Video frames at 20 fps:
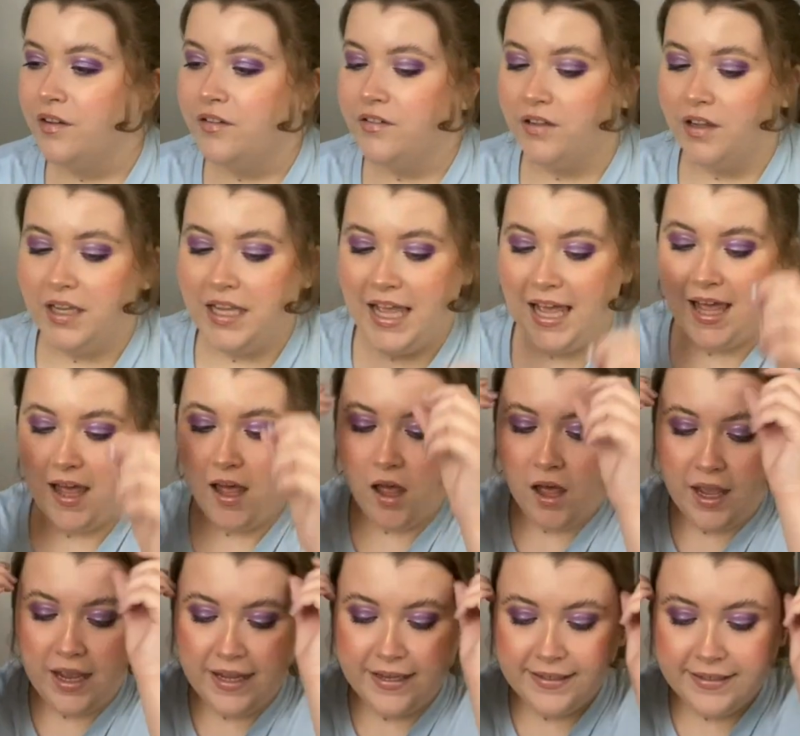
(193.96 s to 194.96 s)
So yeah,
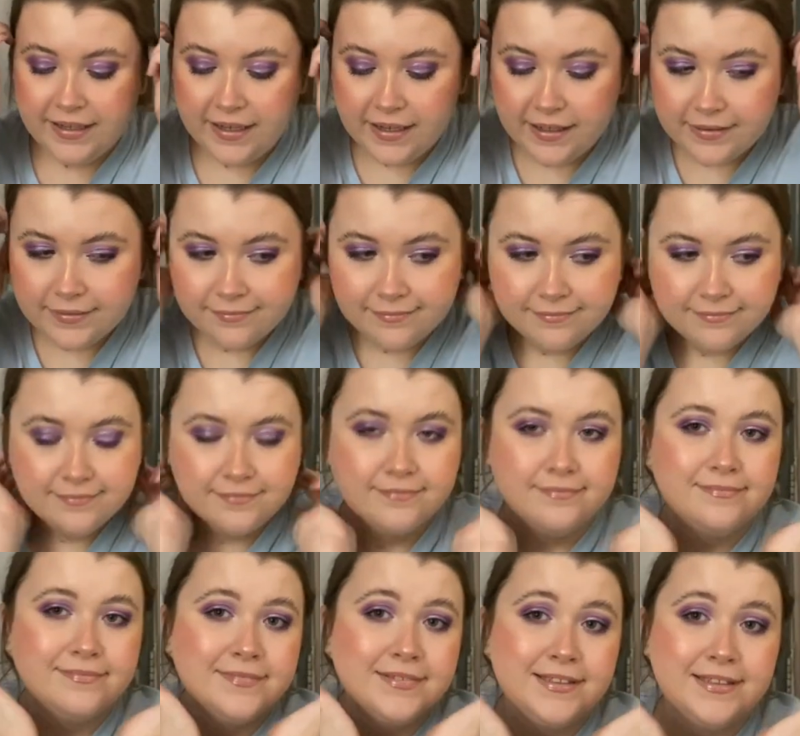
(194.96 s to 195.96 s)
I
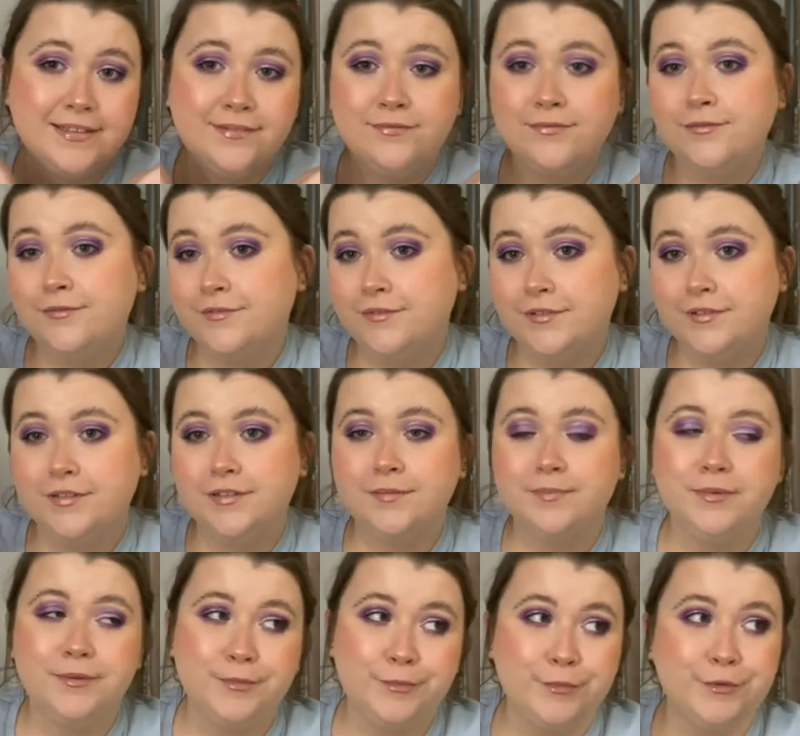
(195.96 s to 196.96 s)
have ordered a
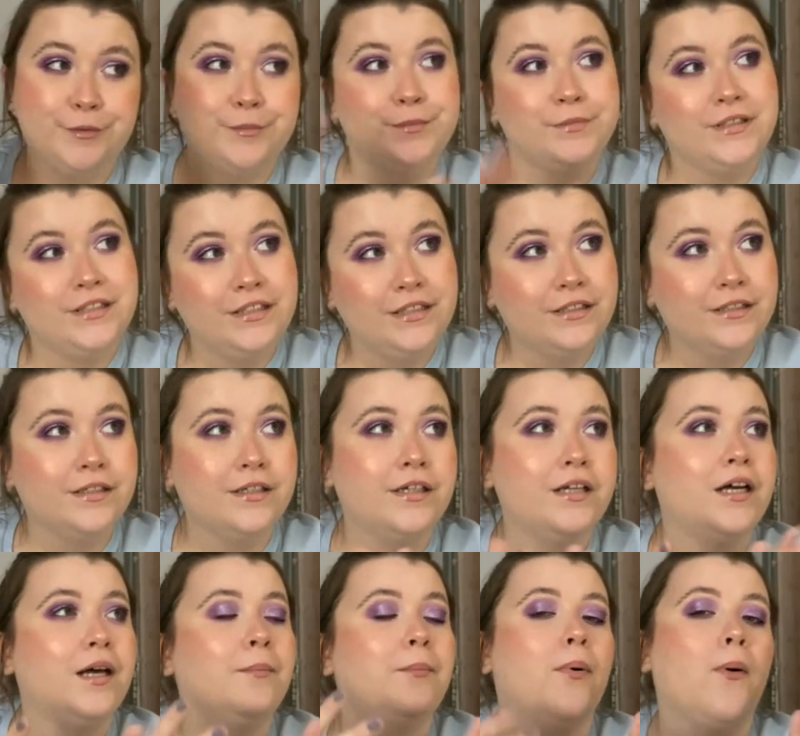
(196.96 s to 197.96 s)
bit more
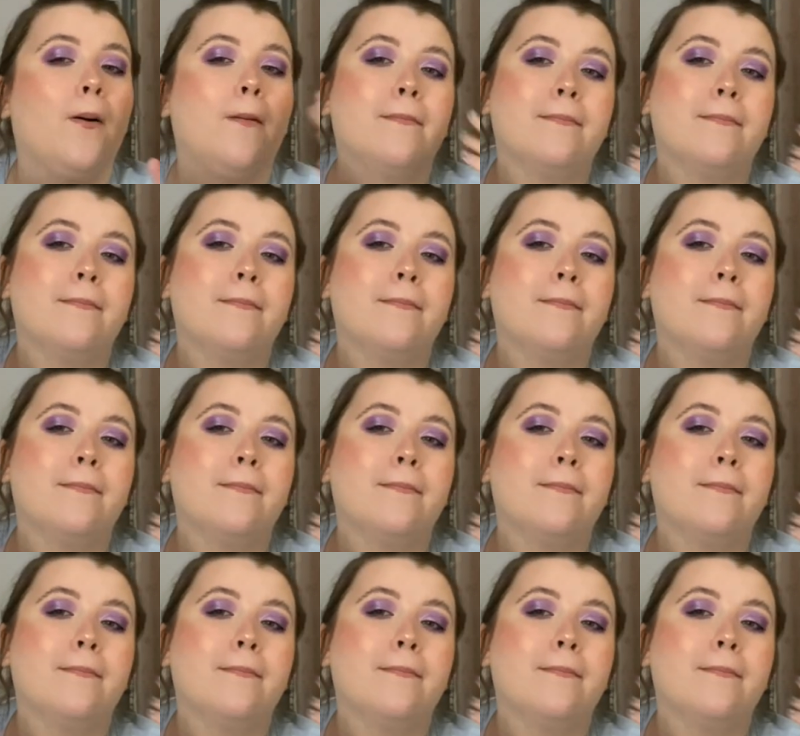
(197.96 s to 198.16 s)
makeup.